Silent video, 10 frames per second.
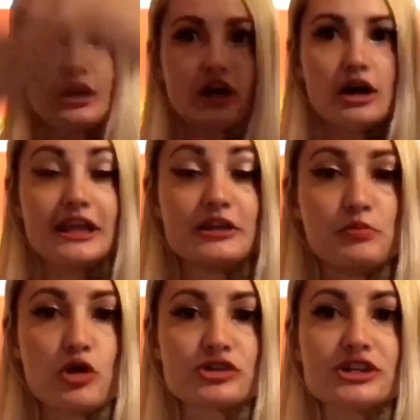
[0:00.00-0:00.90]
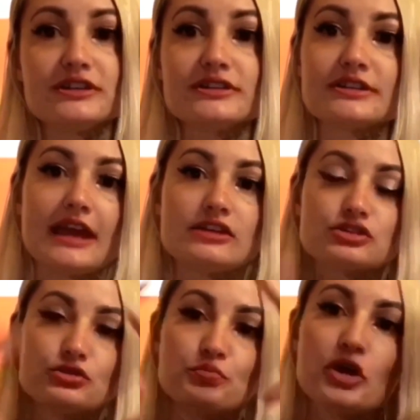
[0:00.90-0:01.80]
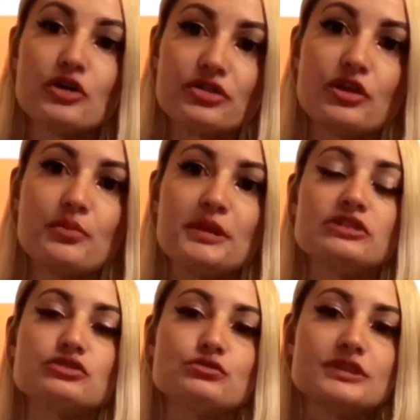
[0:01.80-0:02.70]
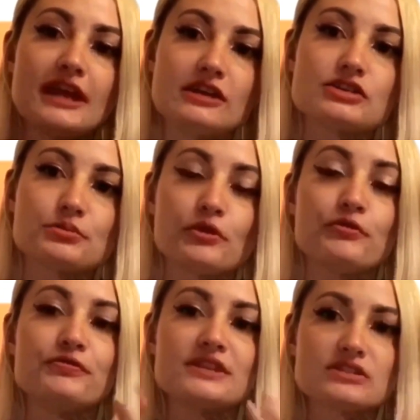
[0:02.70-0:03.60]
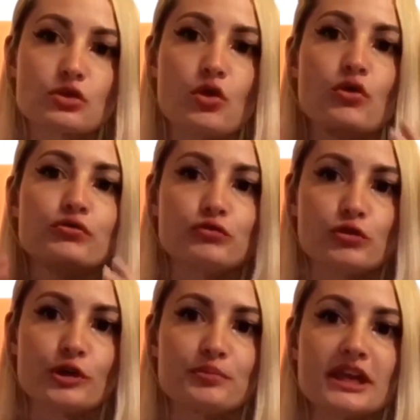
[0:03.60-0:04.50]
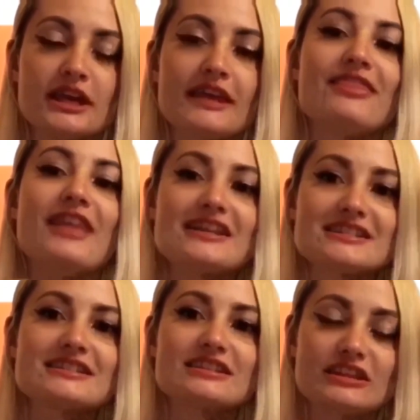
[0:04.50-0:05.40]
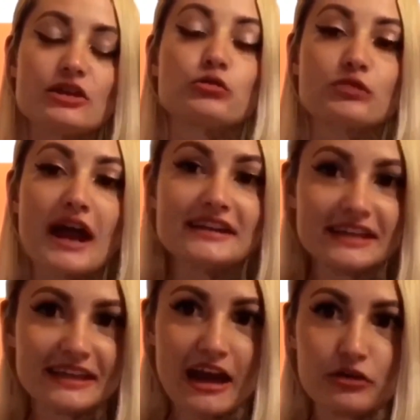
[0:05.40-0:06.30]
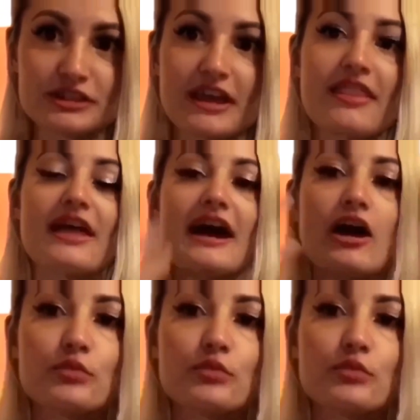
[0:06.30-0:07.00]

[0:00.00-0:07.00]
emotions and to put them into tangible physical form. That's writing it out. That helps